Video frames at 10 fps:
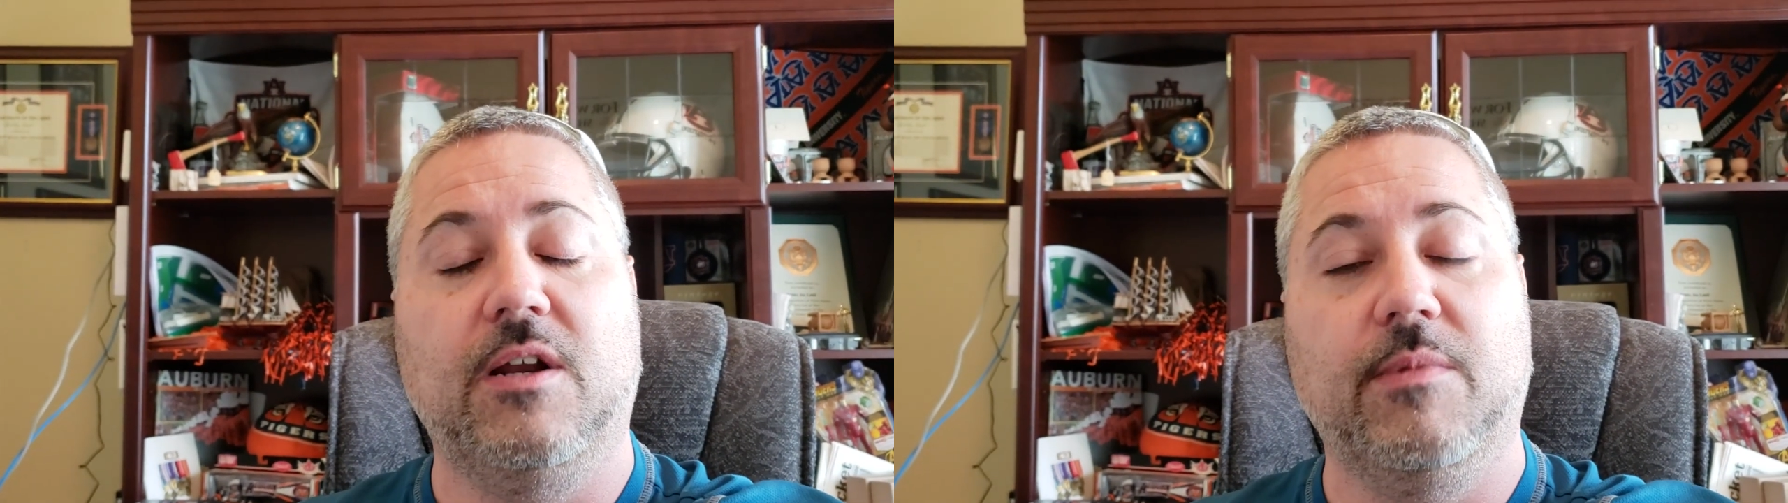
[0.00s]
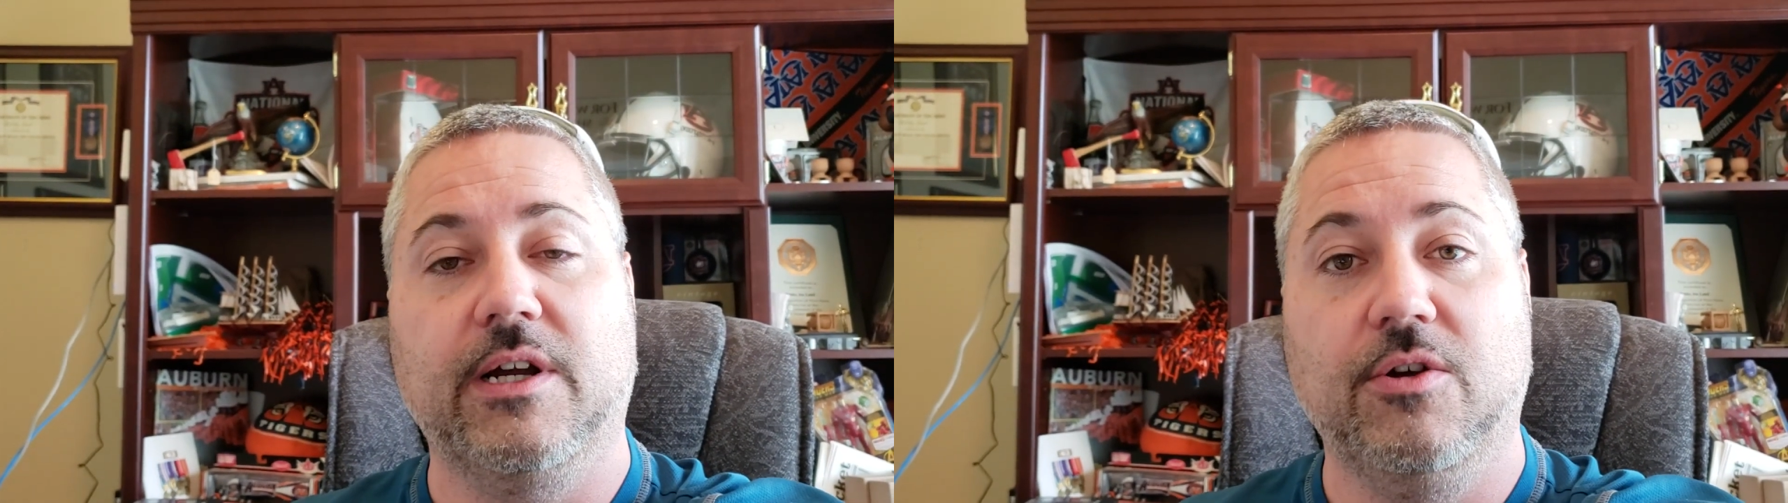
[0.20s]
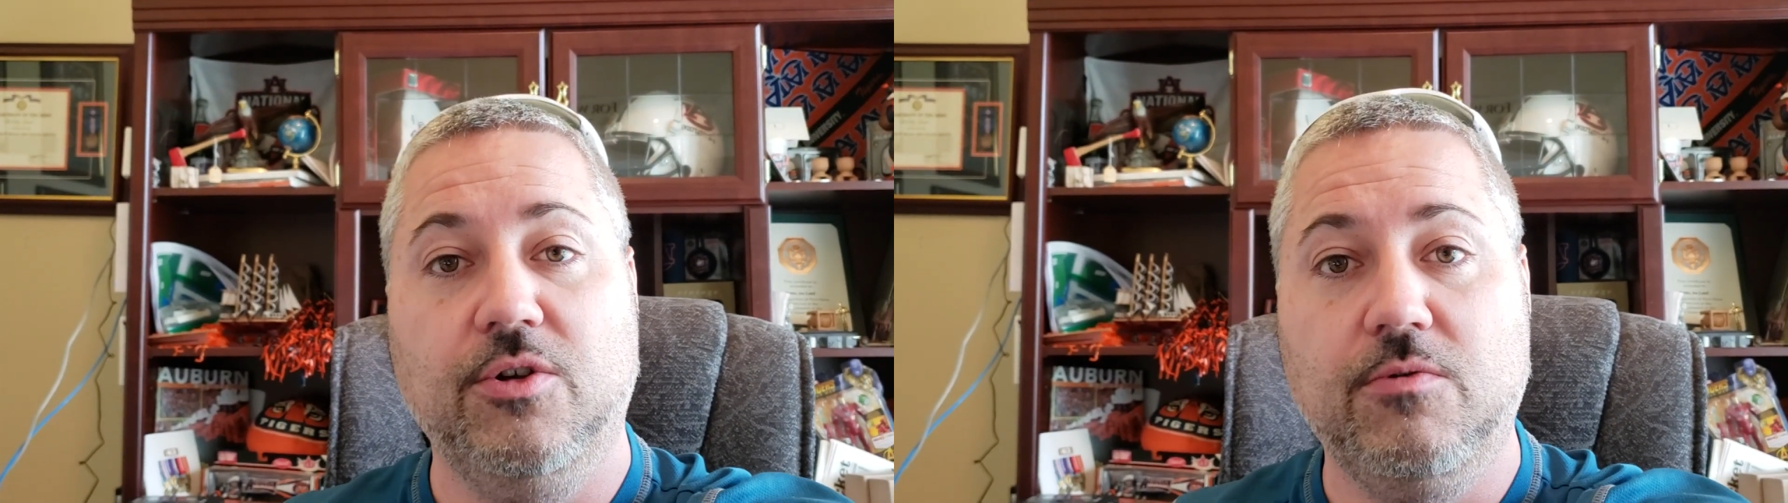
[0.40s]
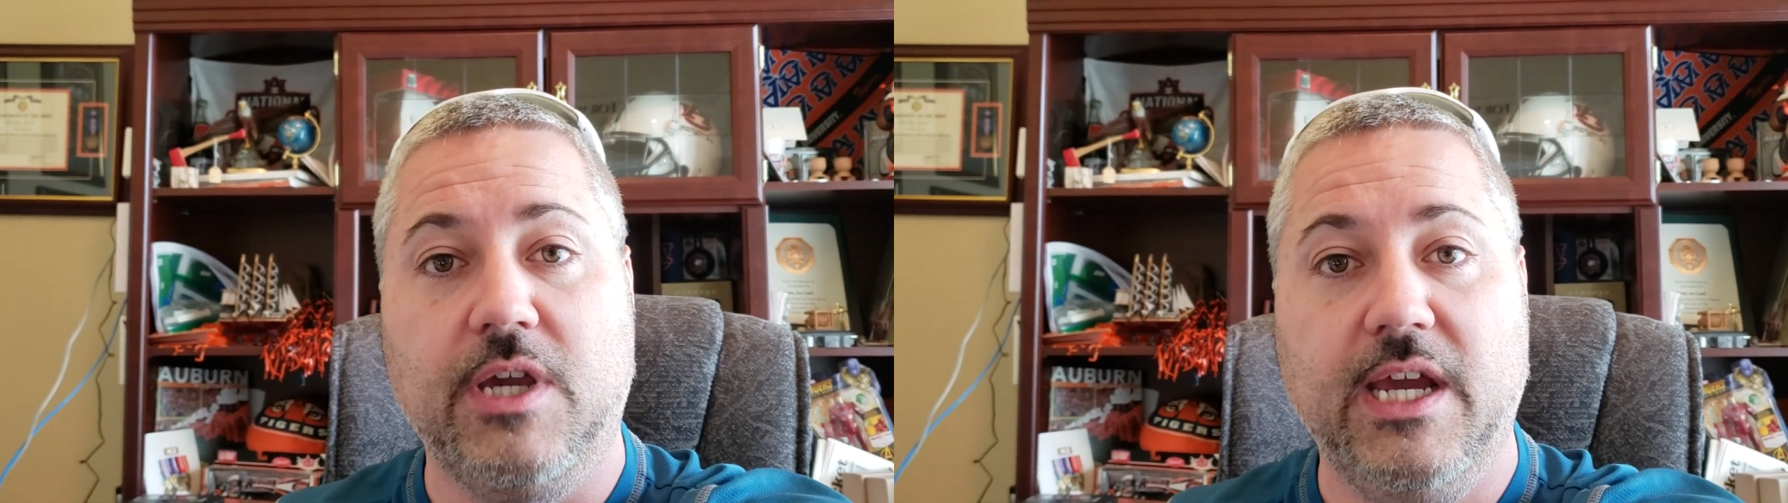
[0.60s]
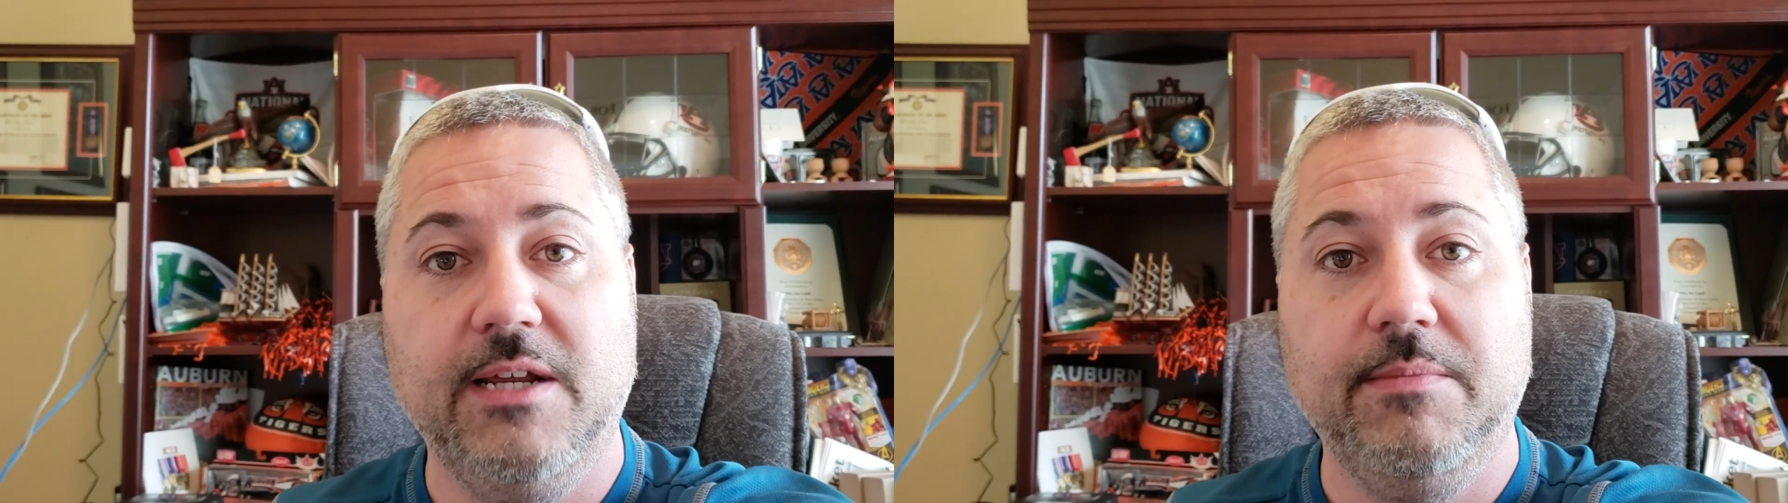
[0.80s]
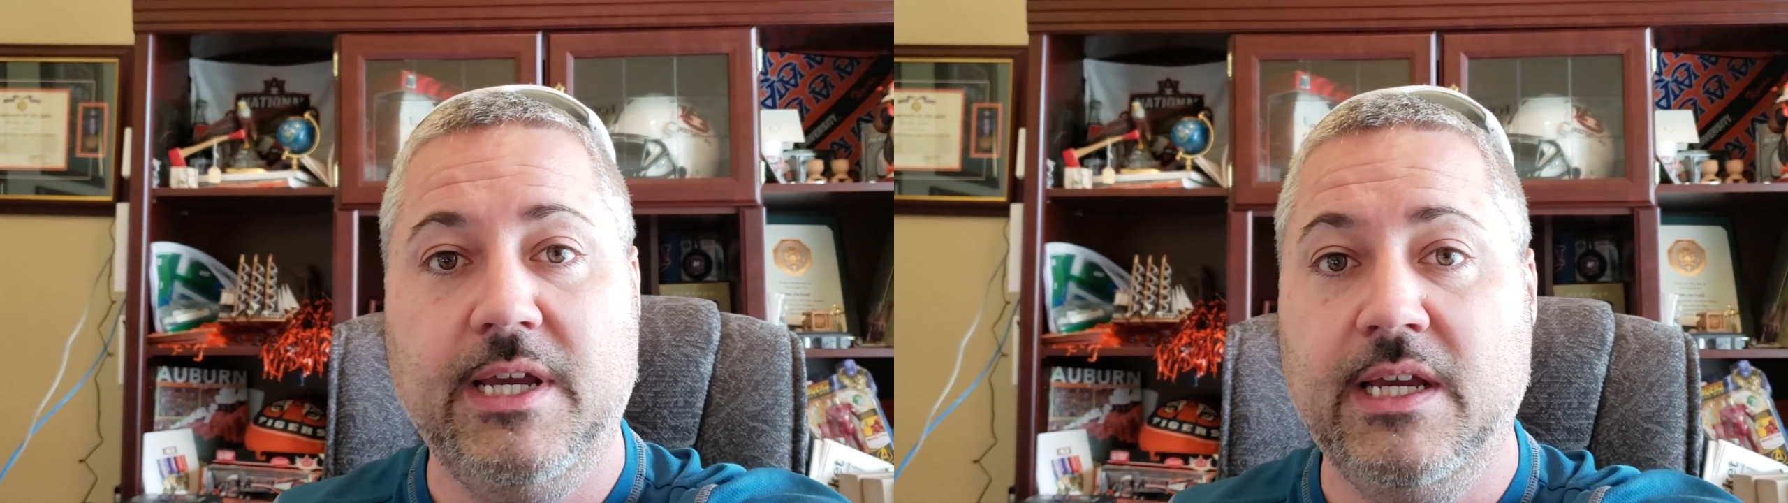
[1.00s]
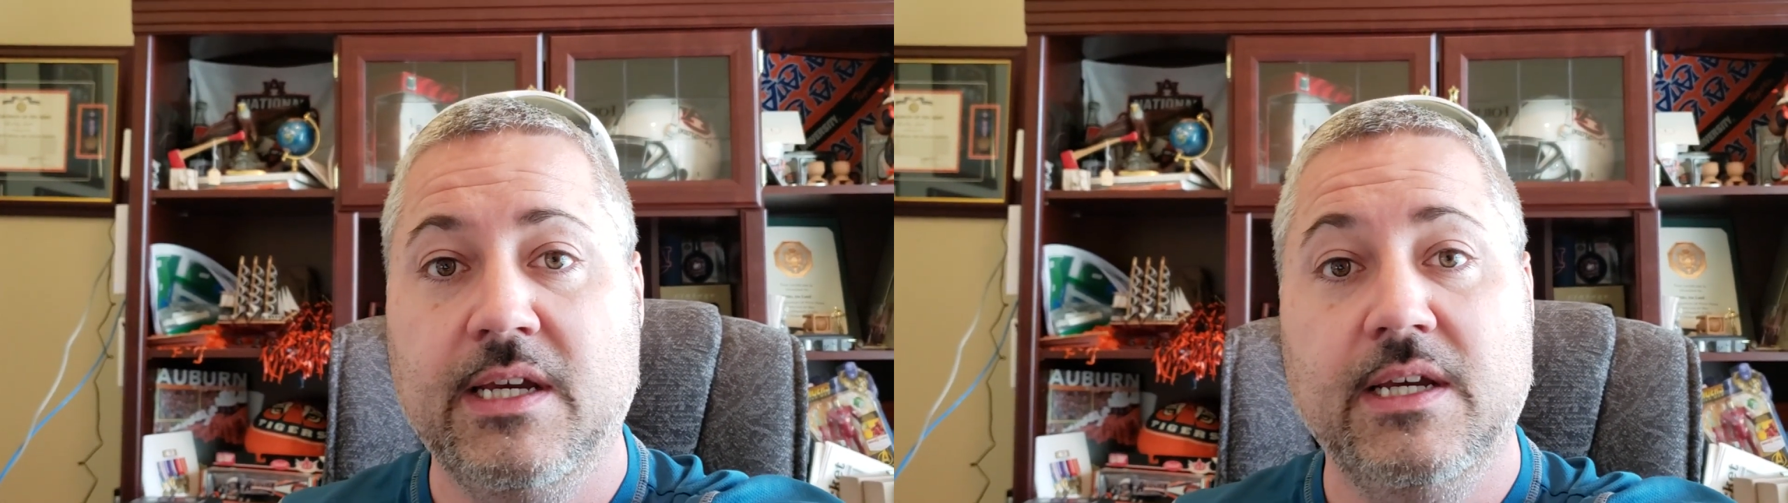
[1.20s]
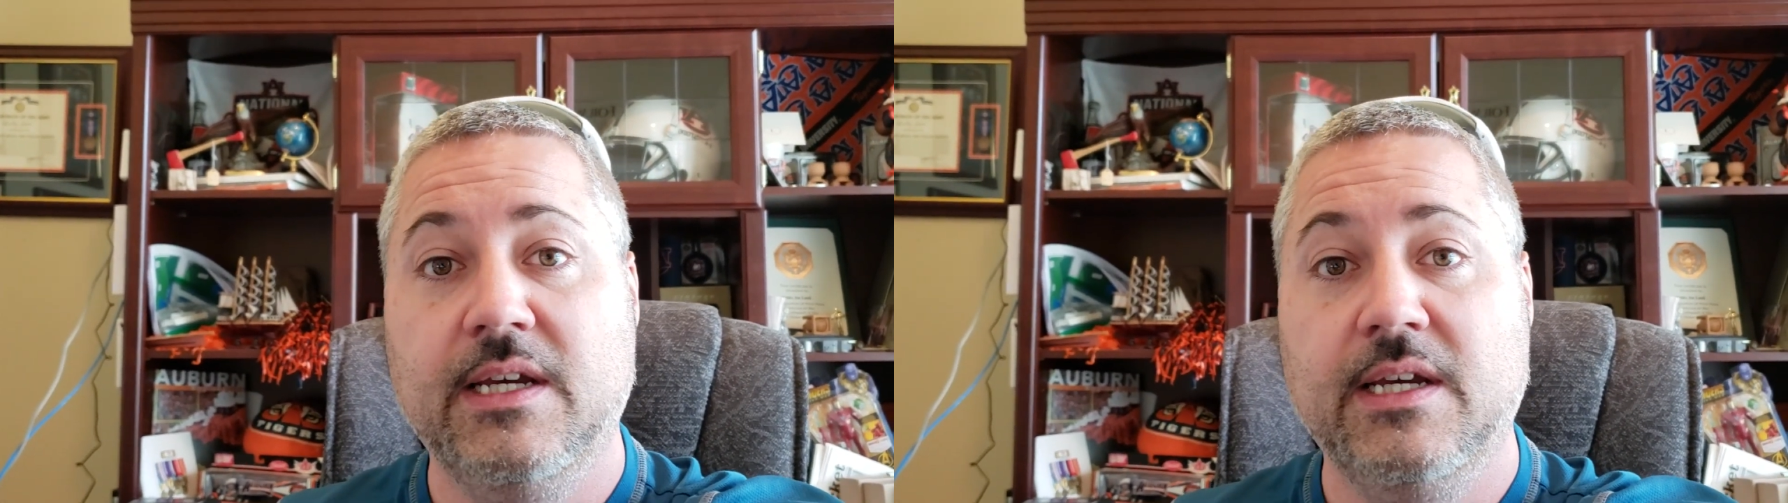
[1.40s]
I'm like, are you kidding me?